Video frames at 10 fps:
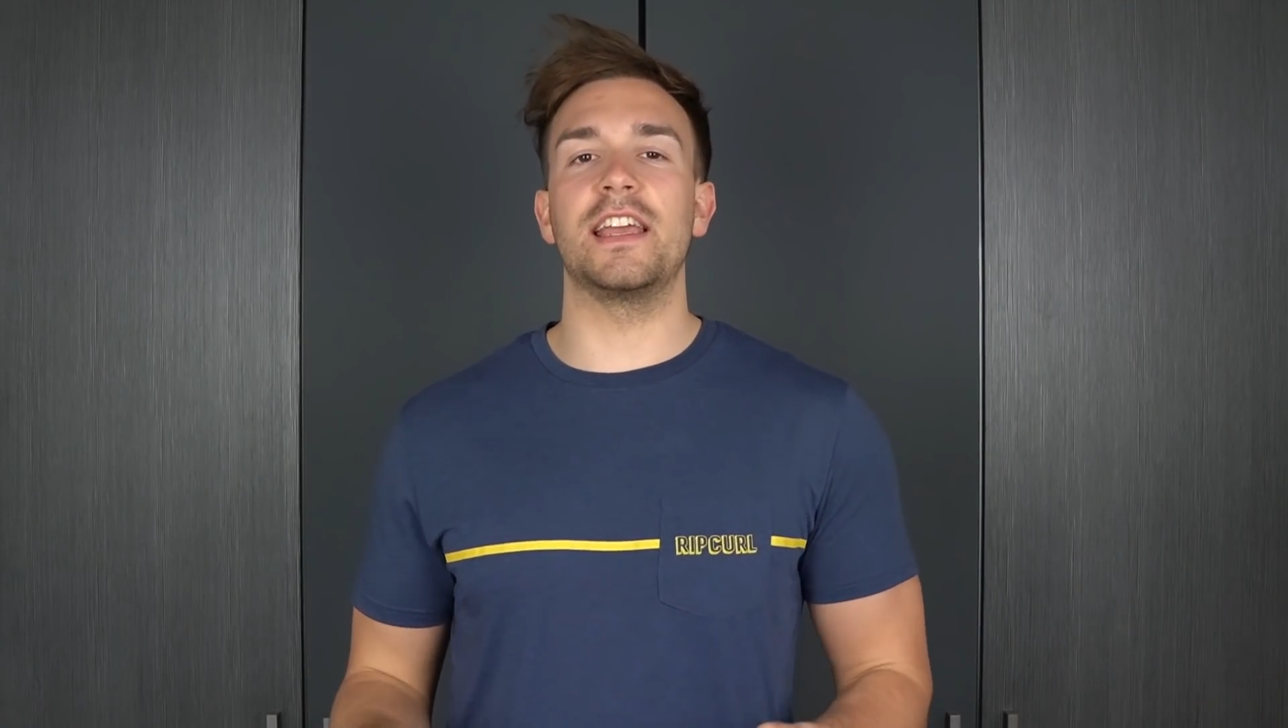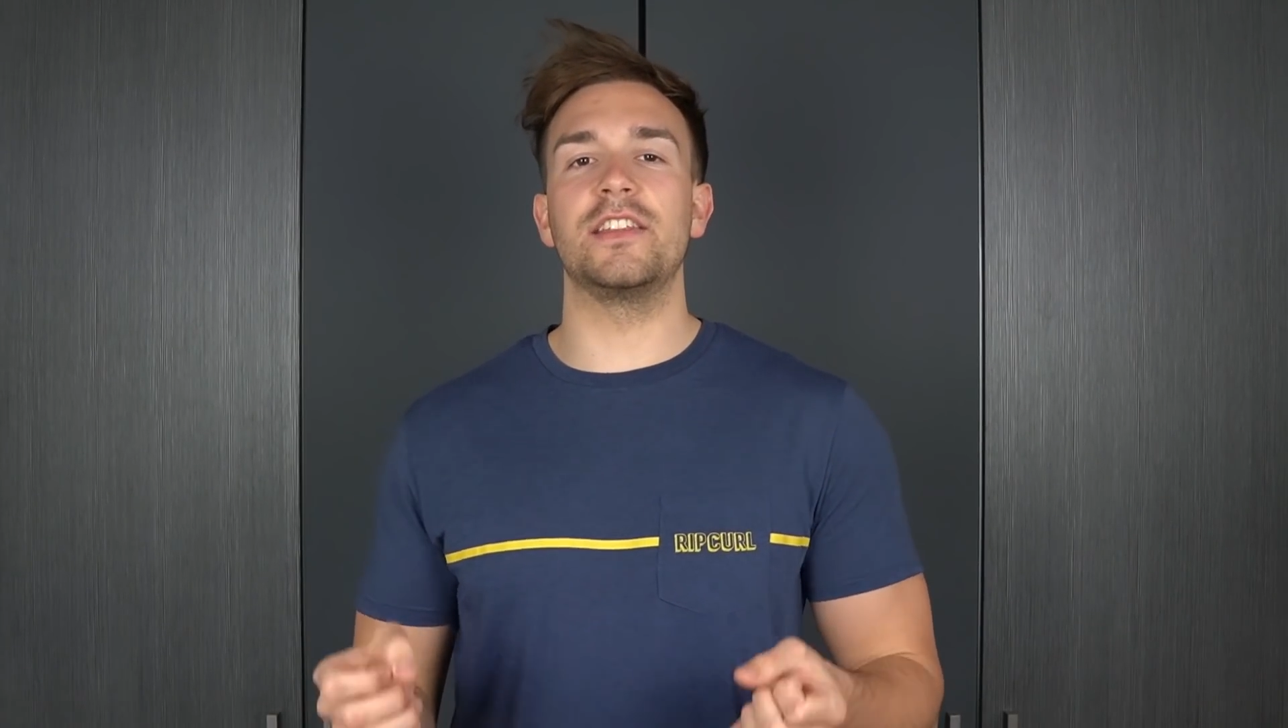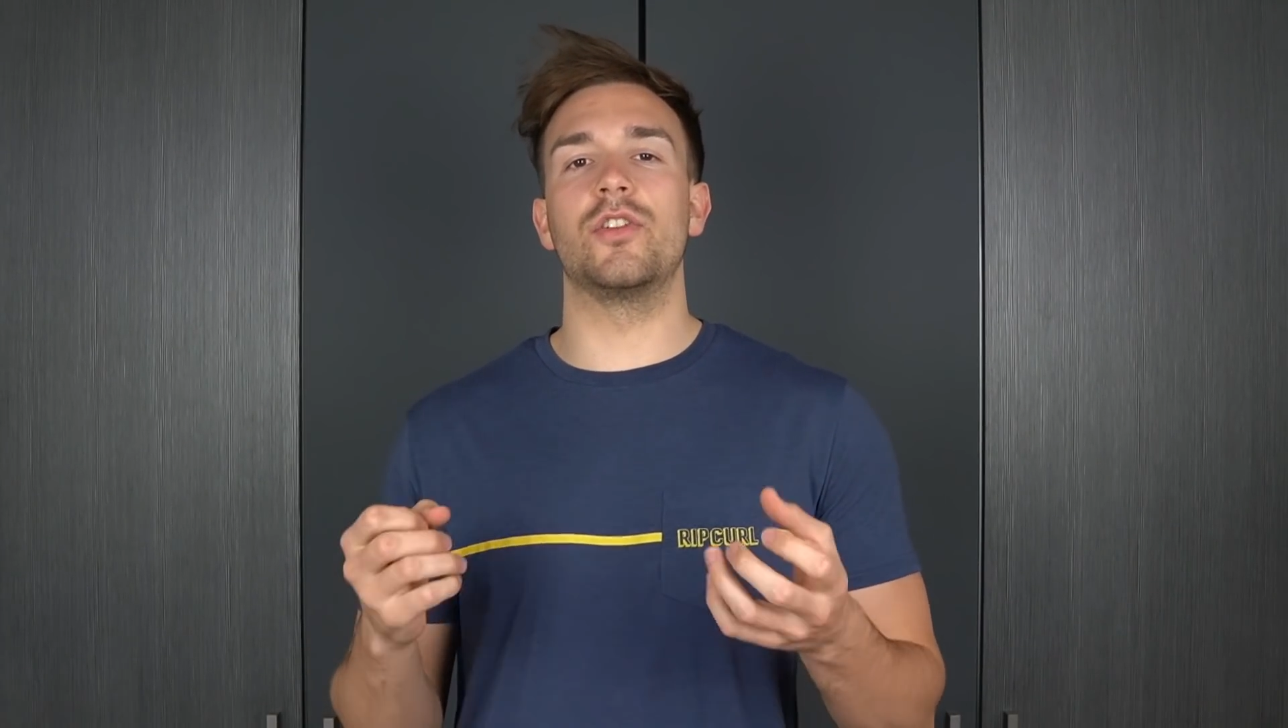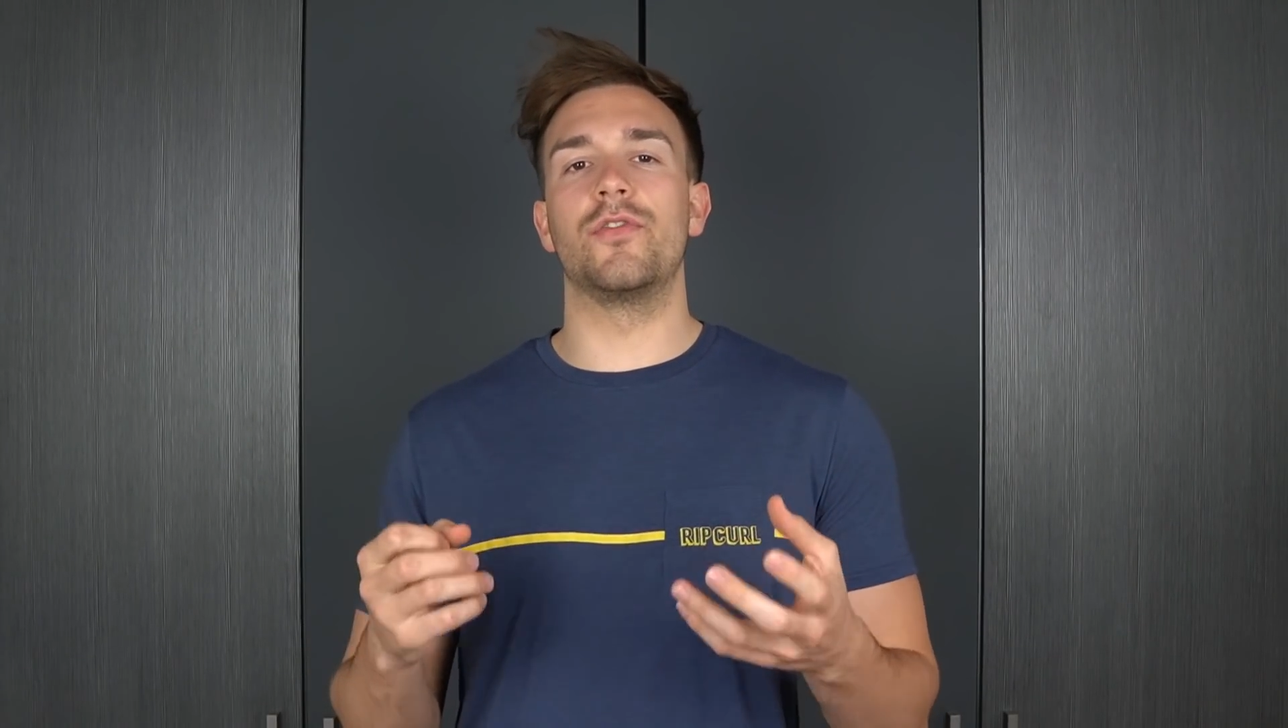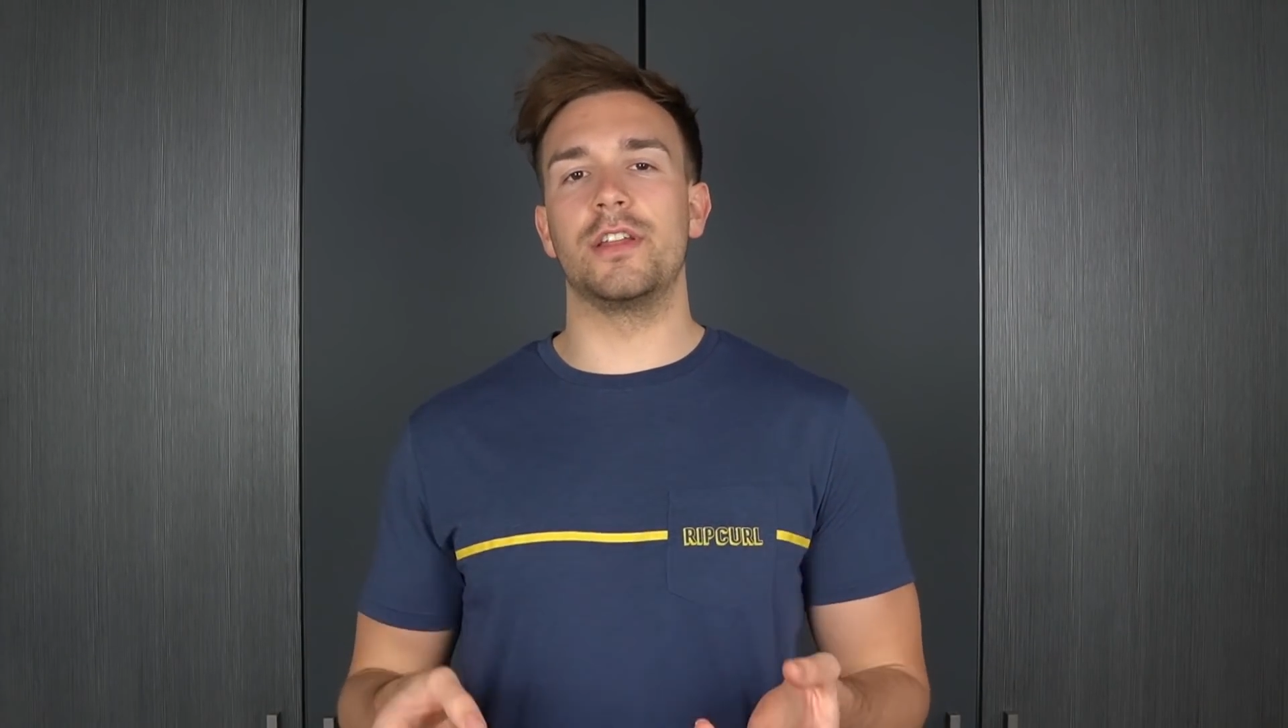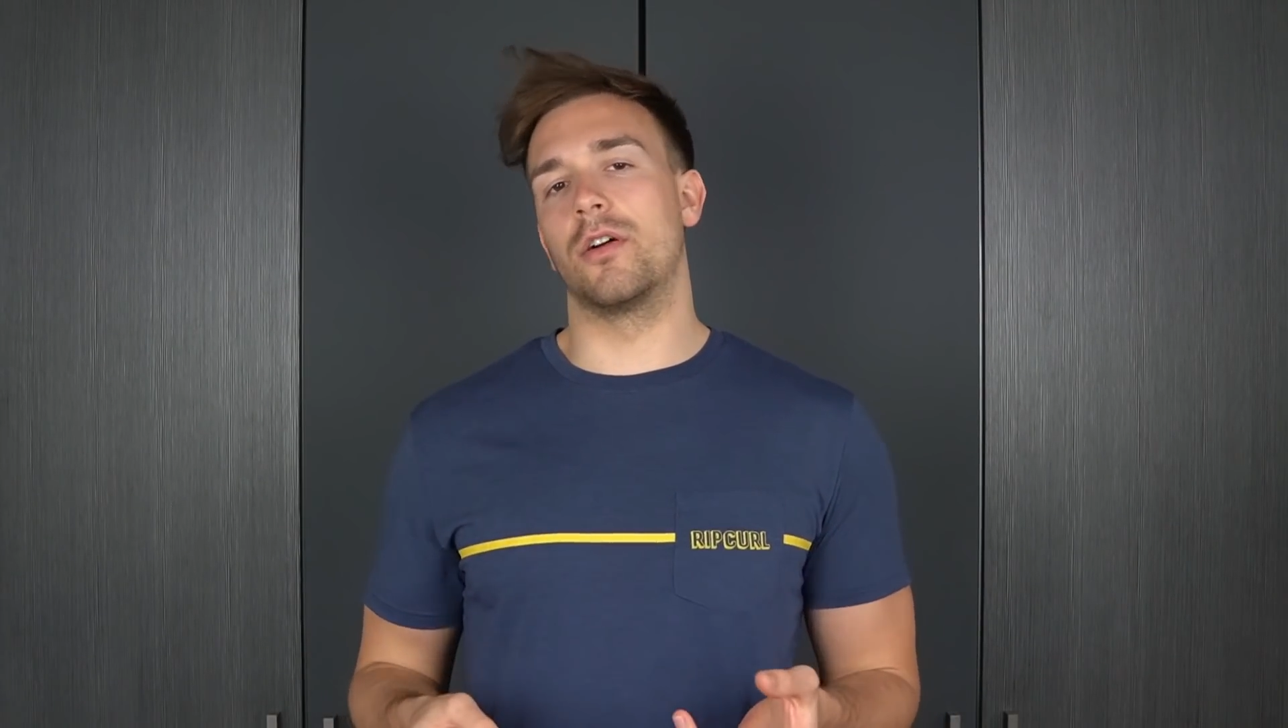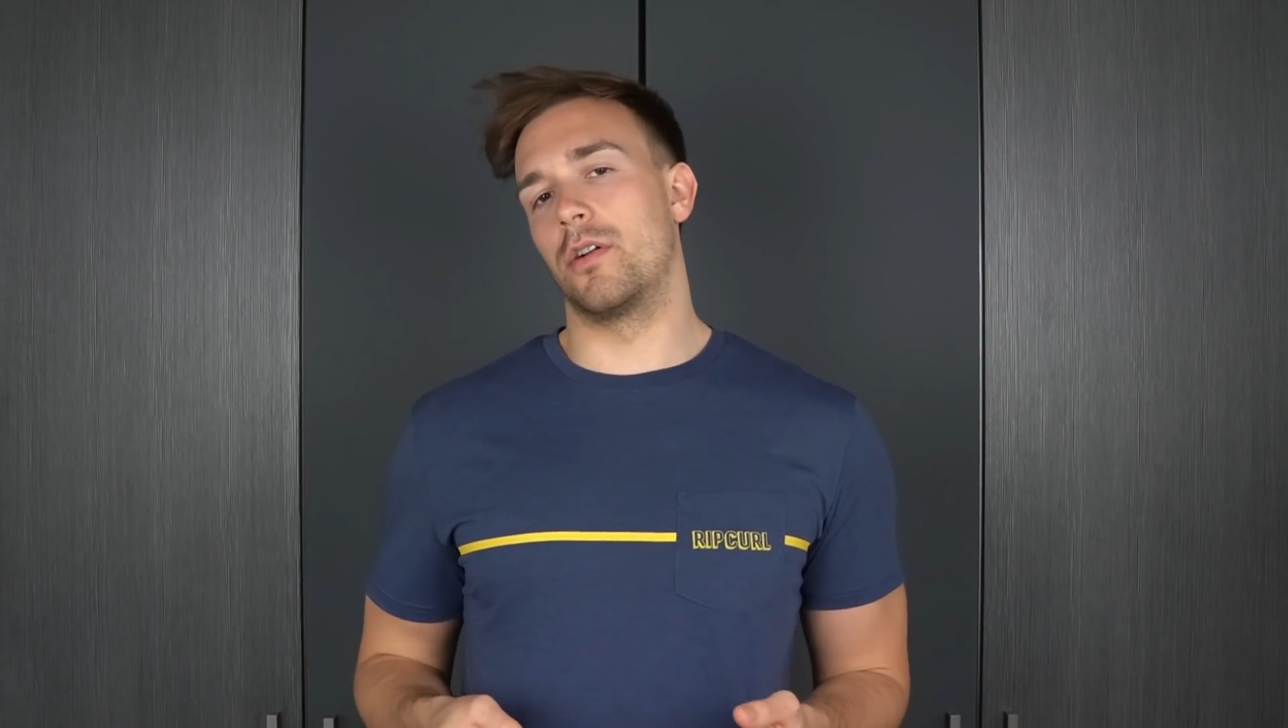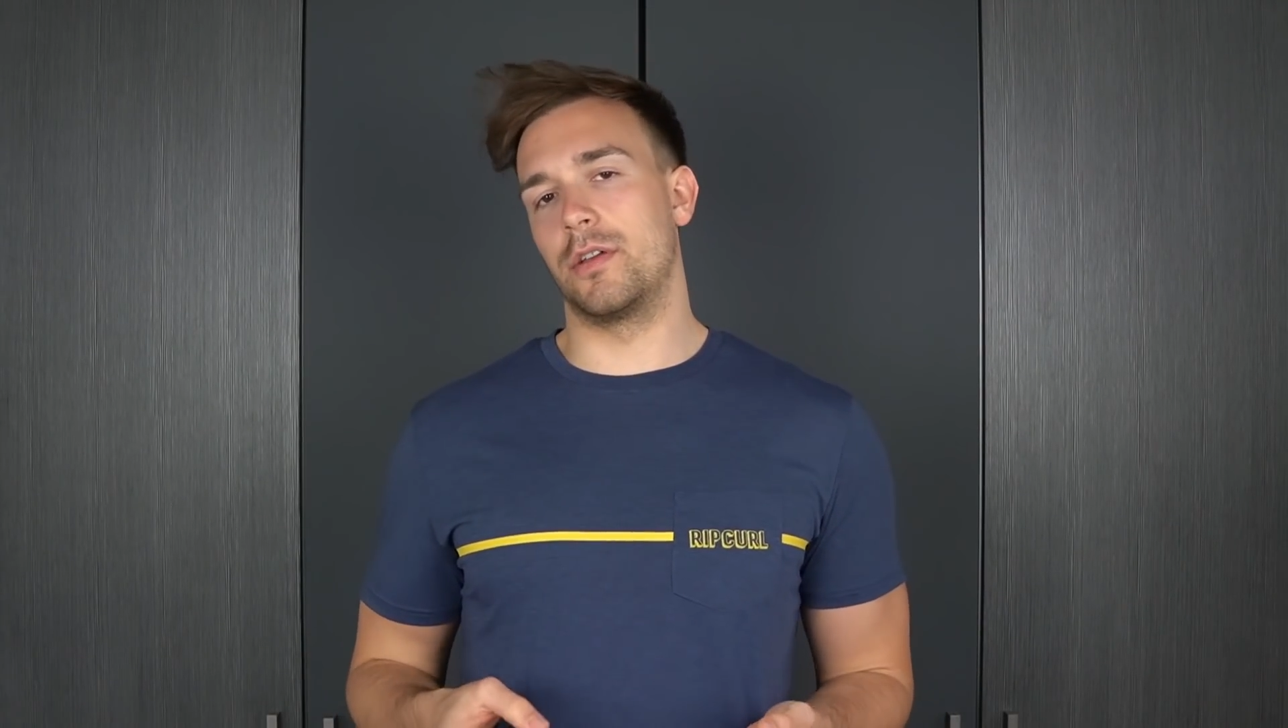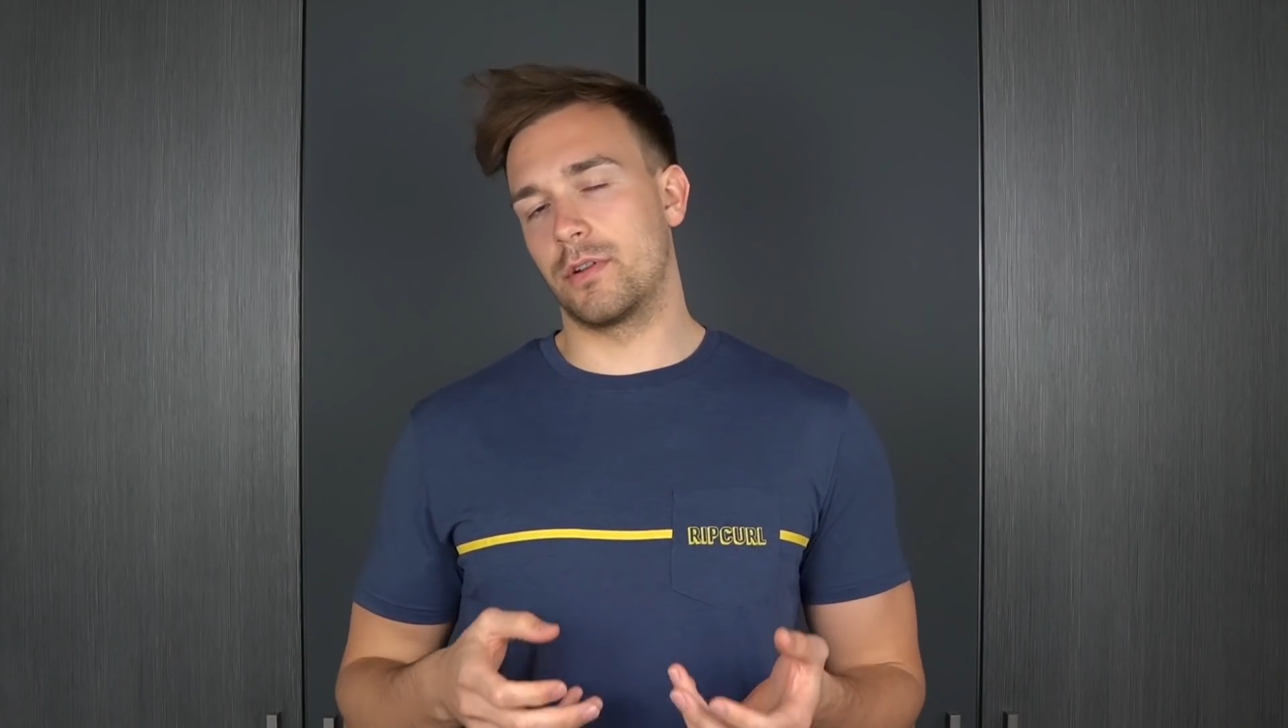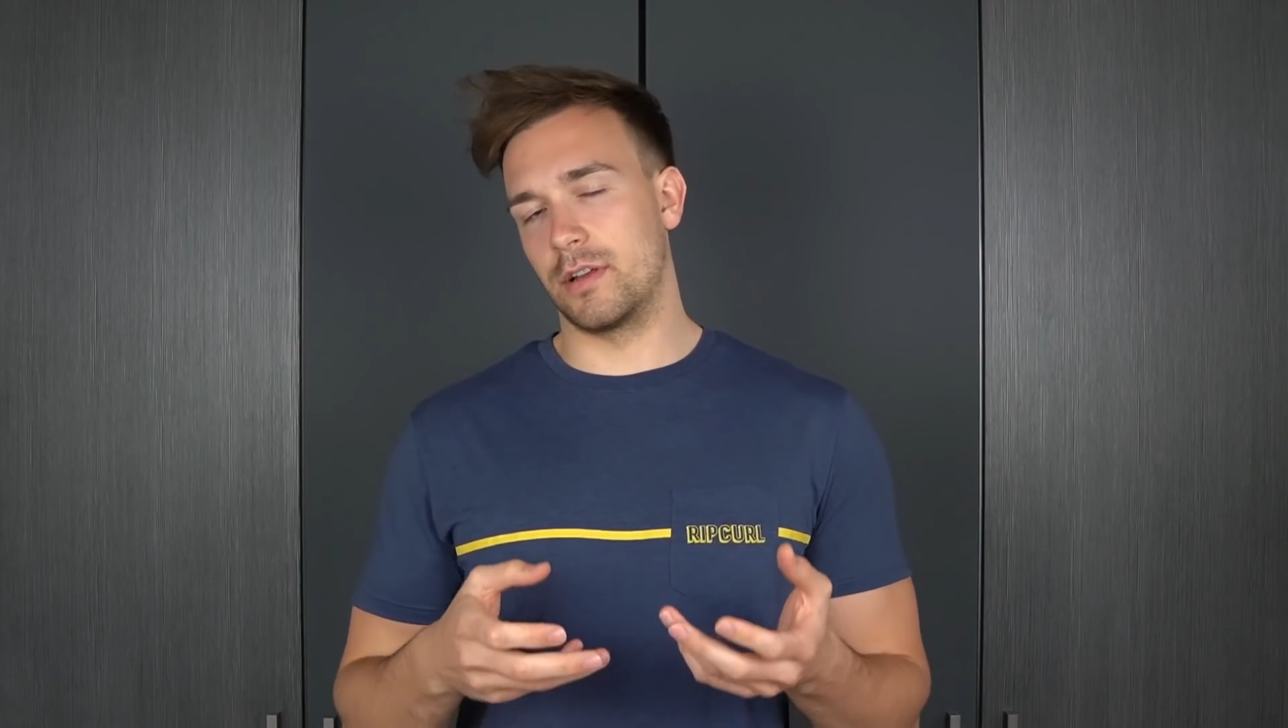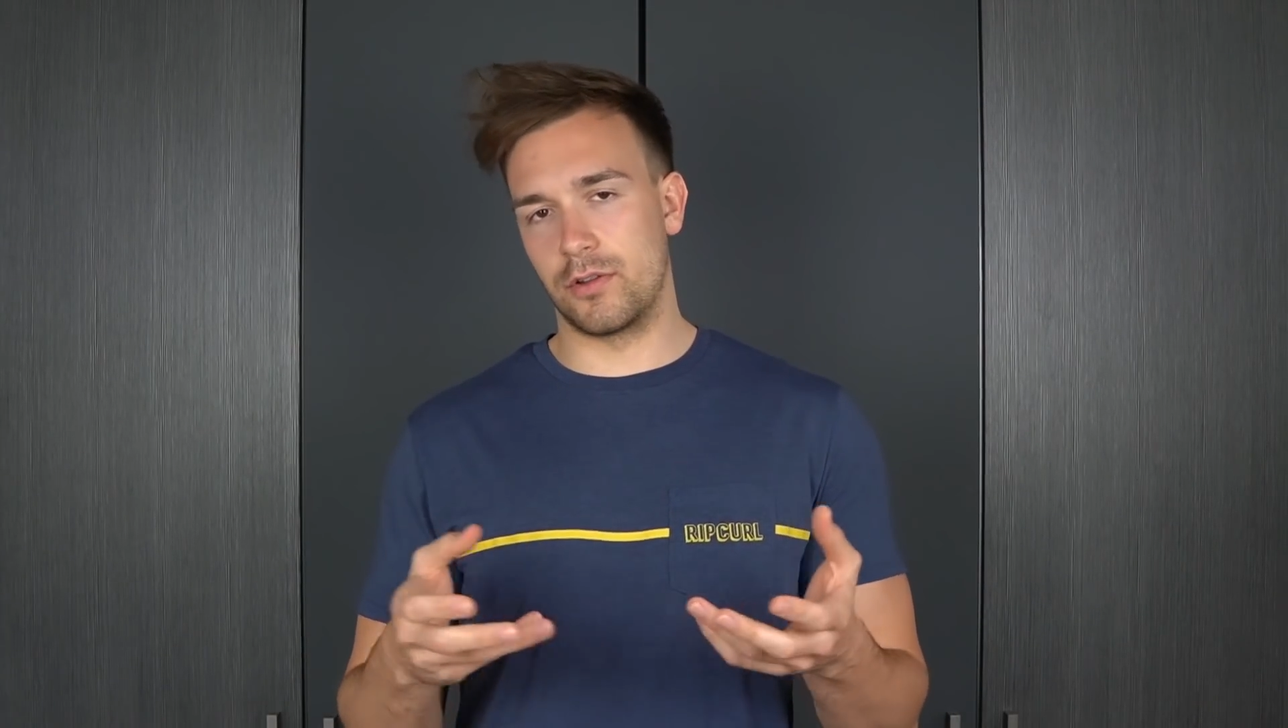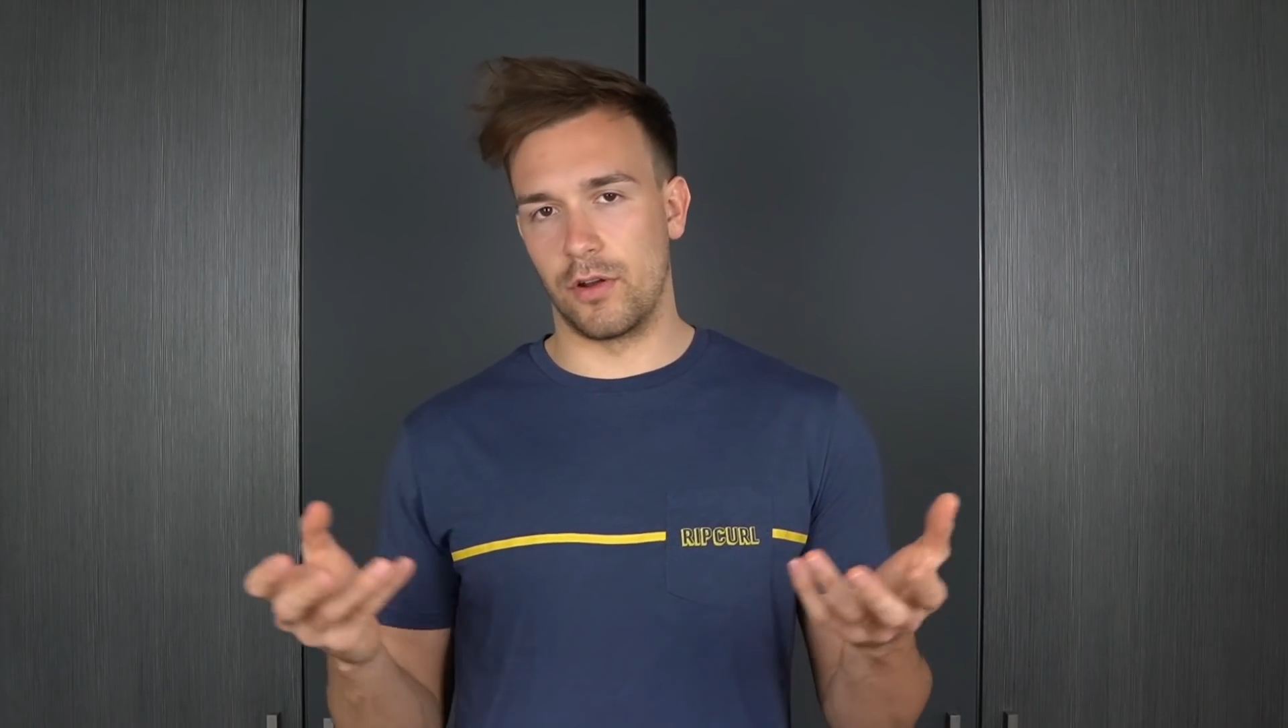in your video or you can